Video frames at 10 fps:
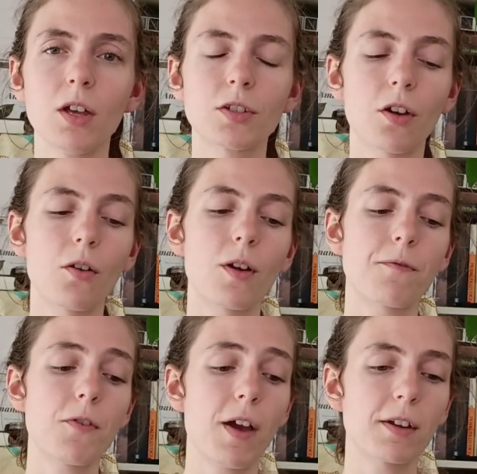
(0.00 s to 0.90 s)
So
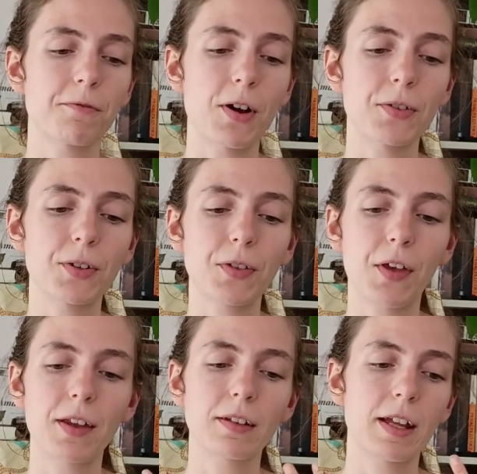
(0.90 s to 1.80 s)
if you've had a father
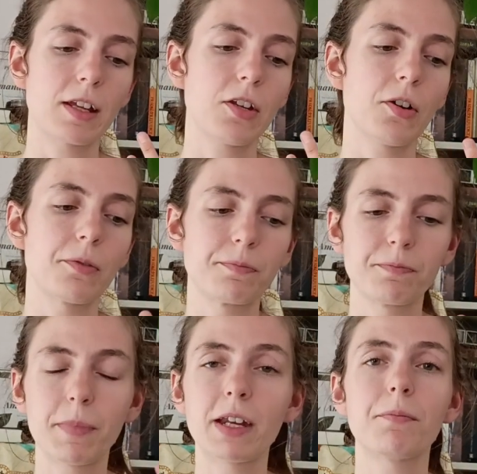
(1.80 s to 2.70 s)
that
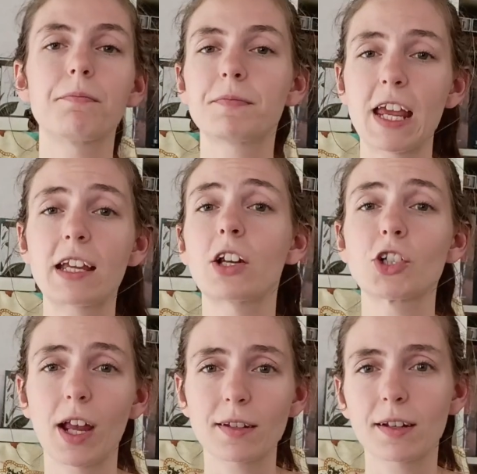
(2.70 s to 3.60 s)
might have taken a
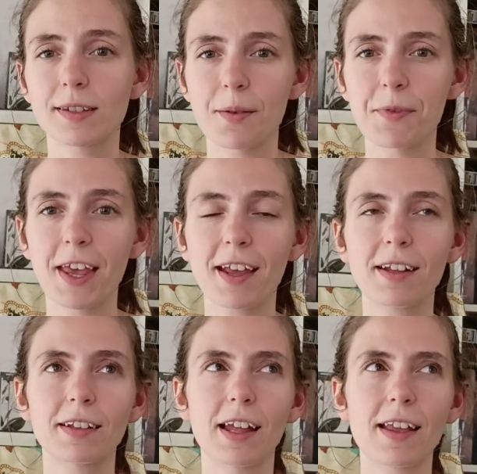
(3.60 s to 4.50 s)
chance on something,
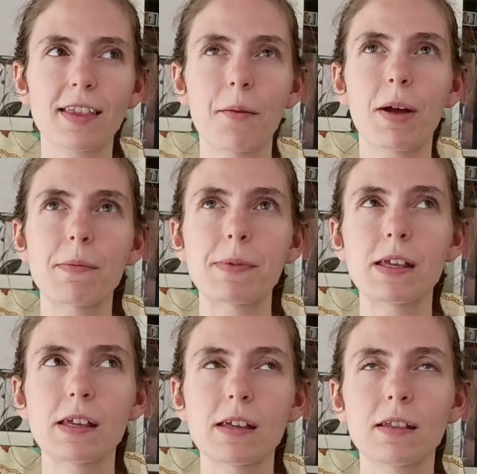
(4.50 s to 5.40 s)
like that might
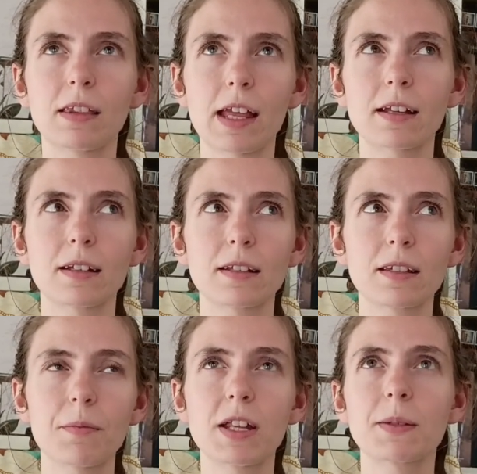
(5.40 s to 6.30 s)
be like
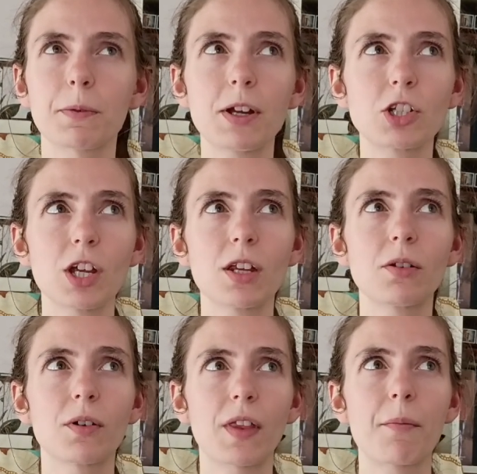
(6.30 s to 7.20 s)
some inspiration,
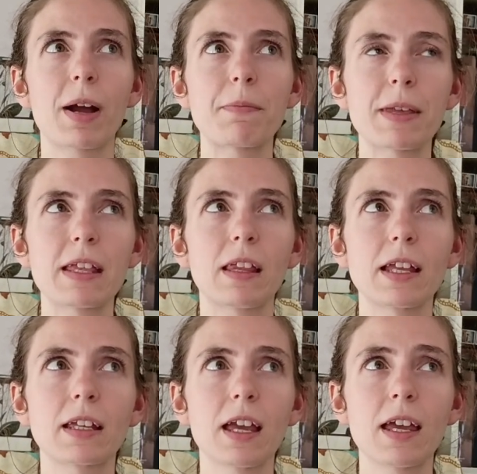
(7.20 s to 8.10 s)
or that might be
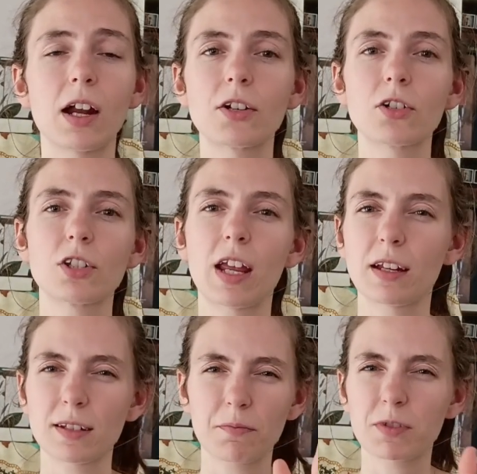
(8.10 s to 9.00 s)
like an
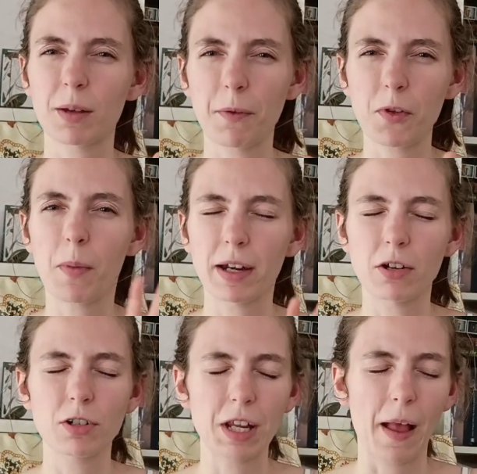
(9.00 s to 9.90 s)
understanding. Some of you might
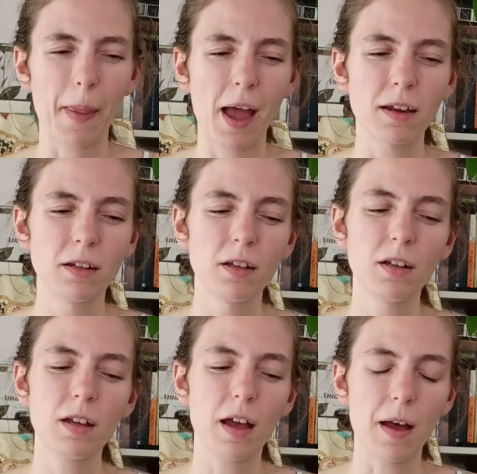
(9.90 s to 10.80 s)
understand that.
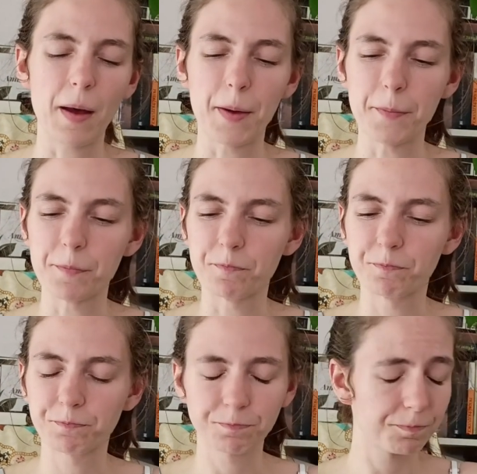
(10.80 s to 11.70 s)

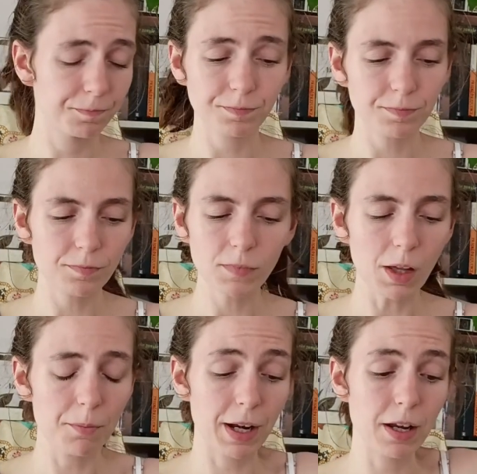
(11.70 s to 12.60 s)

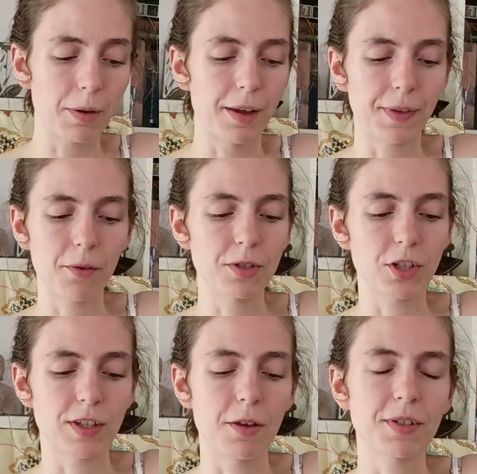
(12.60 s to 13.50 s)
But anyway,
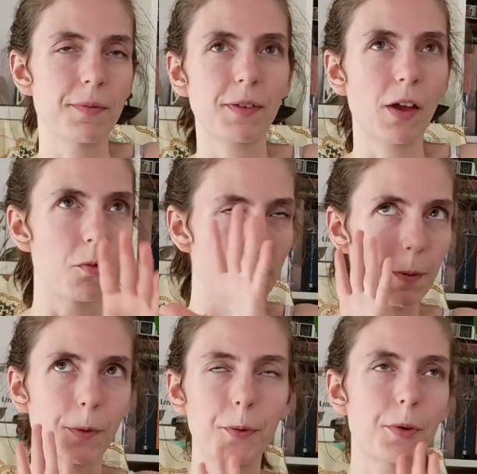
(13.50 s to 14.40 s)
it was something that
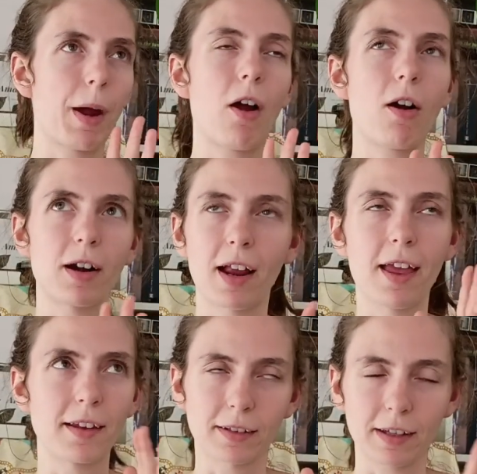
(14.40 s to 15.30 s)
whispered through to my heart
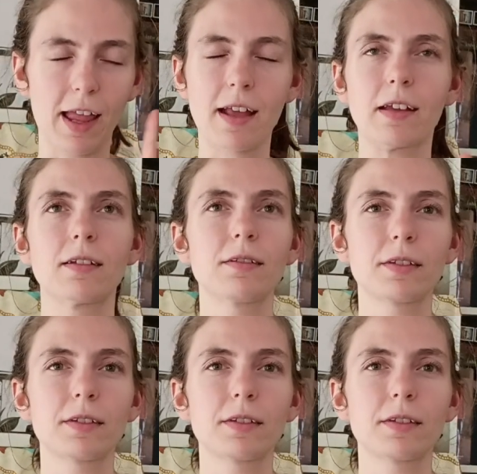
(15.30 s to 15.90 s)
and like